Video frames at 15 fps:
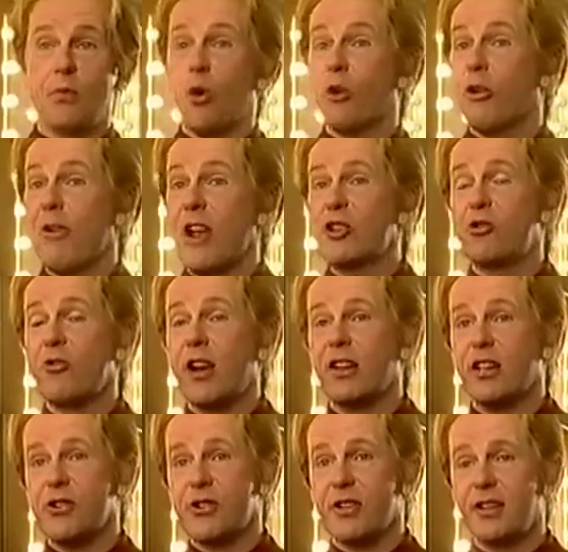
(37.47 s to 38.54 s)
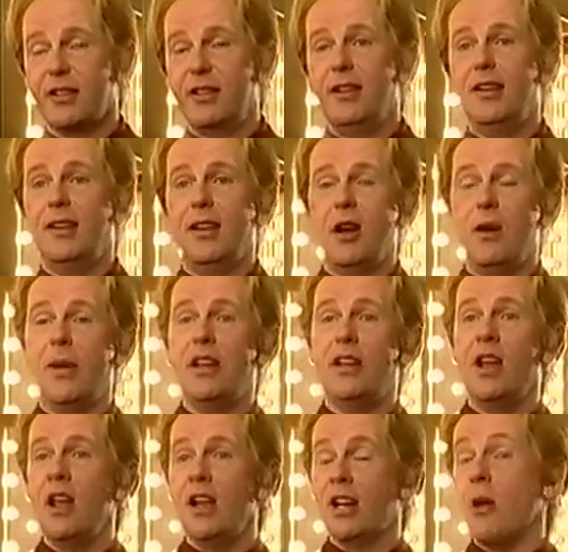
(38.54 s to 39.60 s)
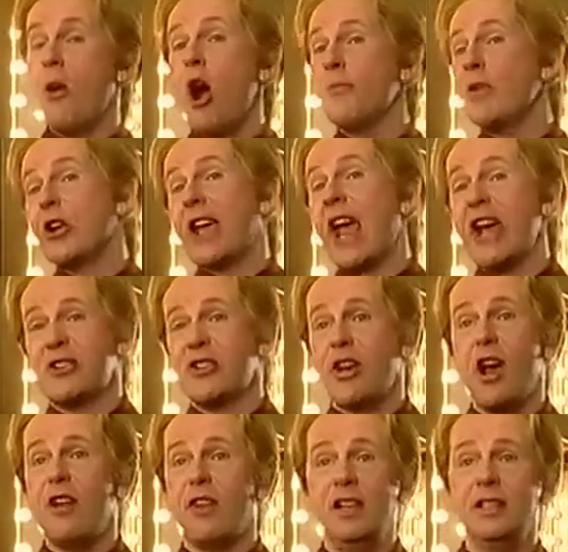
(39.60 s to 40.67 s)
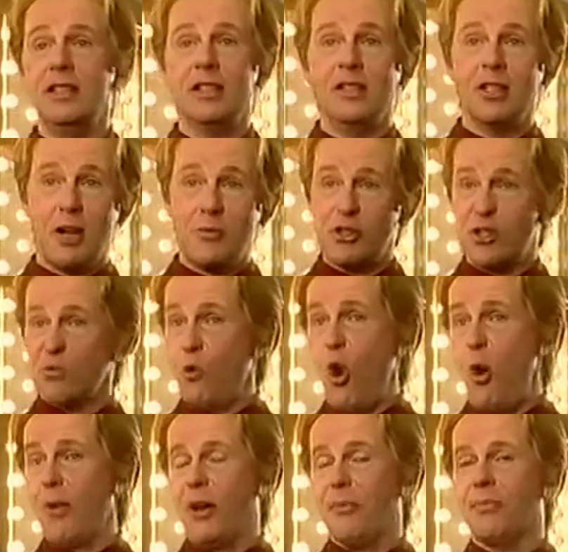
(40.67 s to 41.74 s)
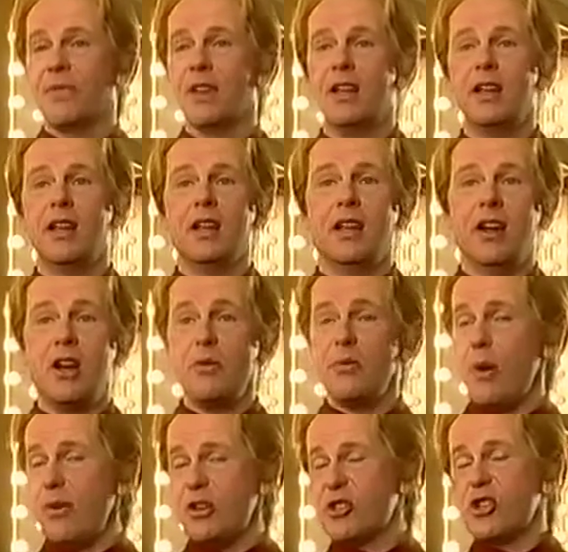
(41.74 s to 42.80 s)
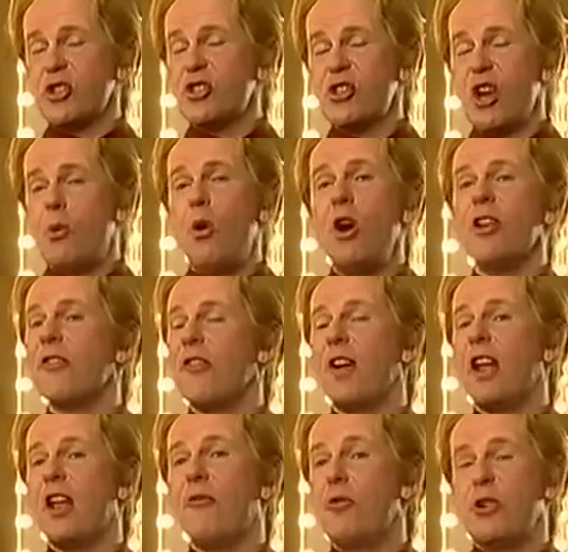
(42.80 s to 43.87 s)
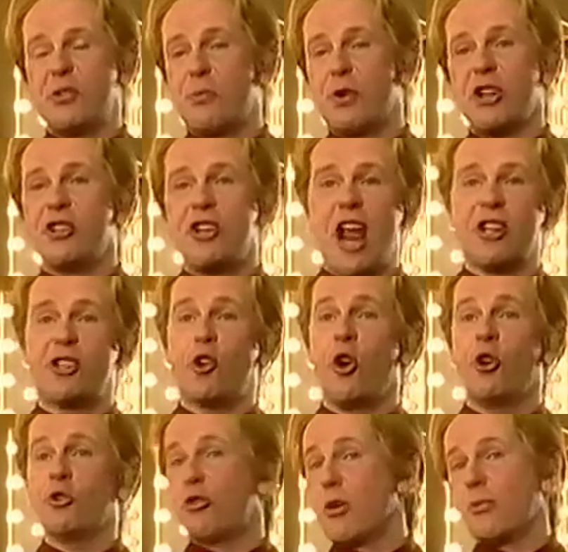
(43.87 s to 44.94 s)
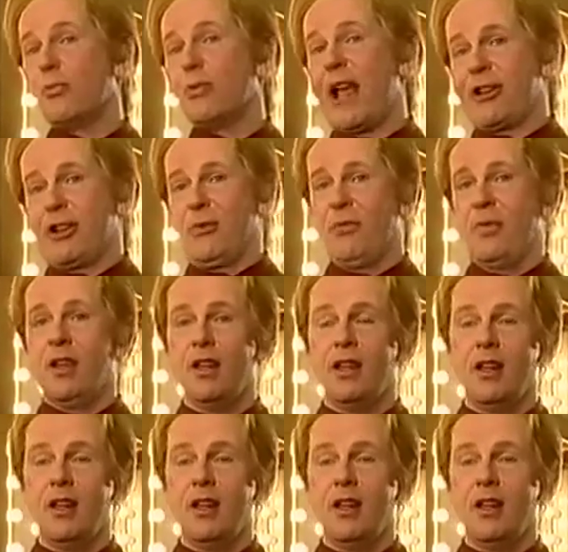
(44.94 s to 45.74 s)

Or a Reg Grundy's? I mean, you know, I'm no Casanova. I'm just a warbler. You know, I mean, so what if Whispering Jack's gone triple platinum?